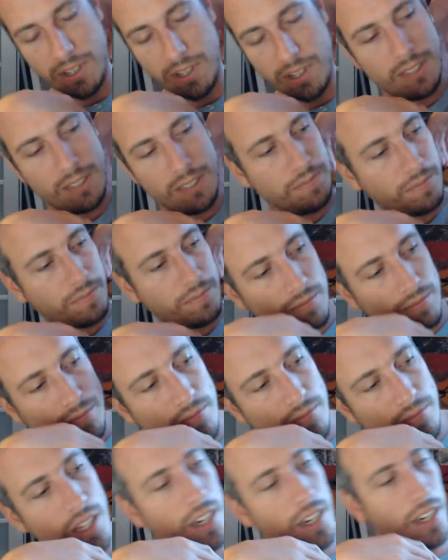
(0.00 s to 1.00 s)
here.
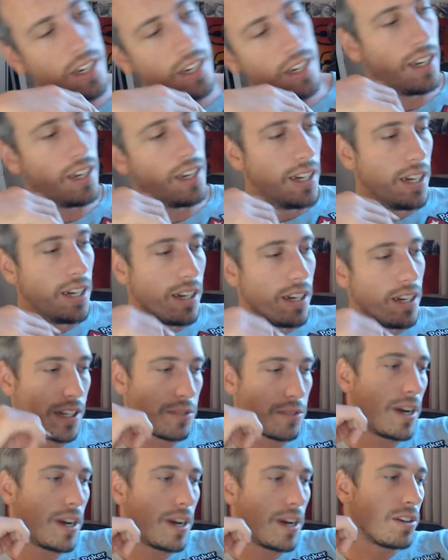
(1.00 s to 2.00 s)
And then
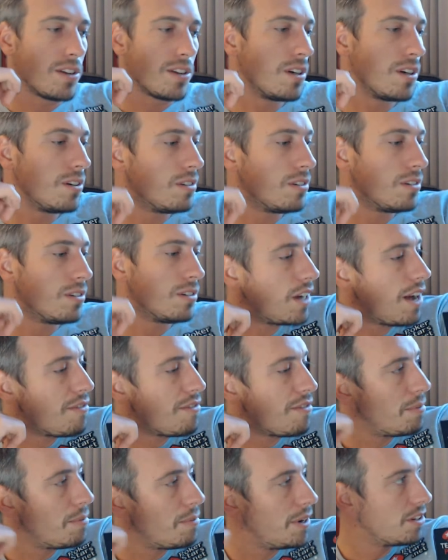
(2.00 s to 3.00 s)
that's why also I
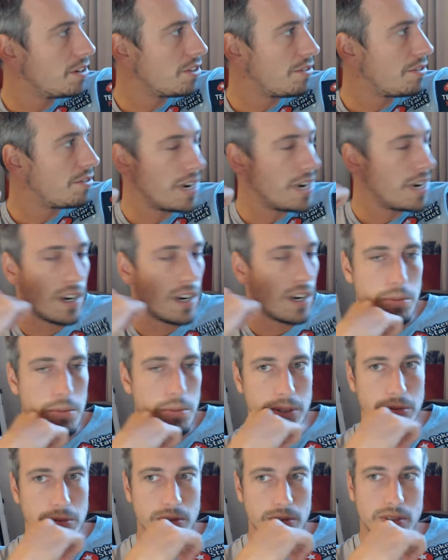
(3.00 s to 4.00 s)
have a pretty good trainer now,
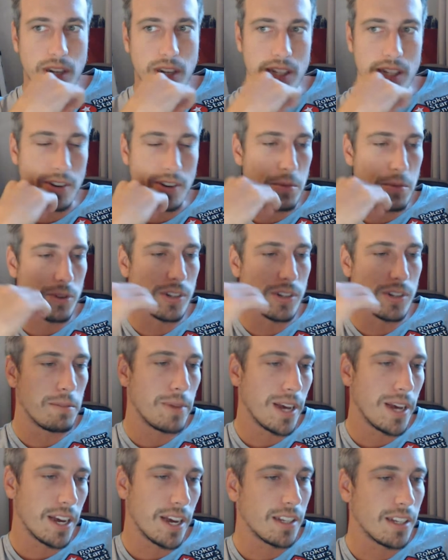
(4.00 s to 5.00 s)
but I train mostly
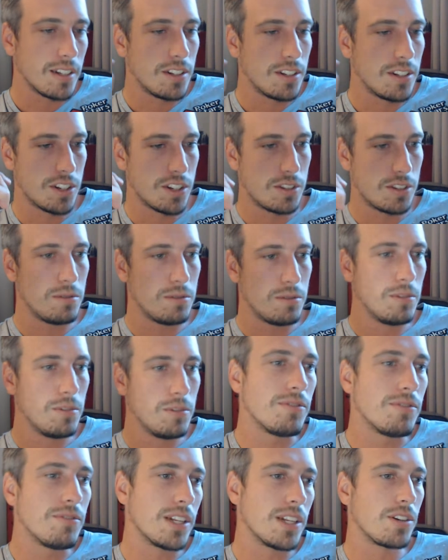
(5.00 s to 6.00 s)
back, just
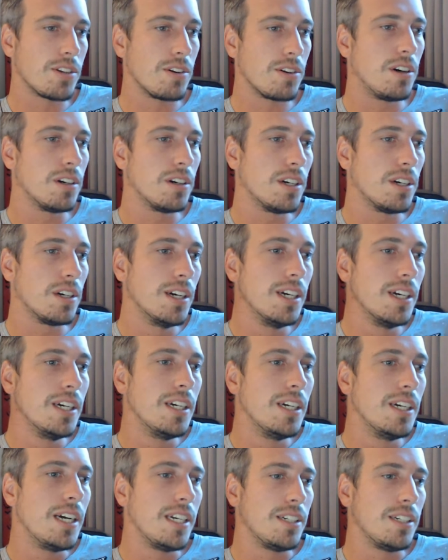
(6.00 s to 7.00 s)
if that's strong.
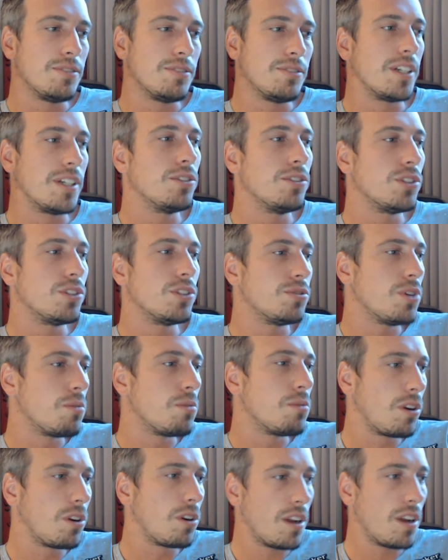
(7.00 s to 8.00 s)
And if I use a
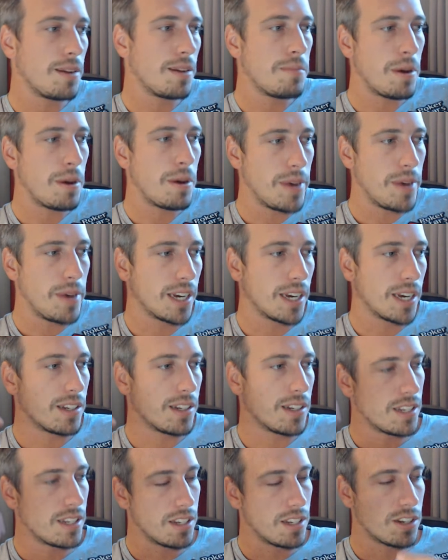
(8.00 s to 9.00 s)
foam roller a lot on my back, it
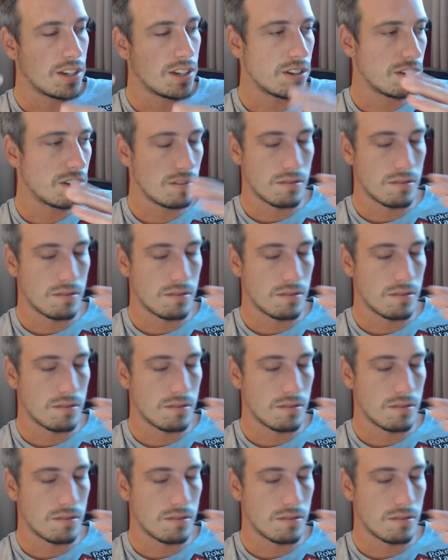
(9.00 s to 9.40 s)
stays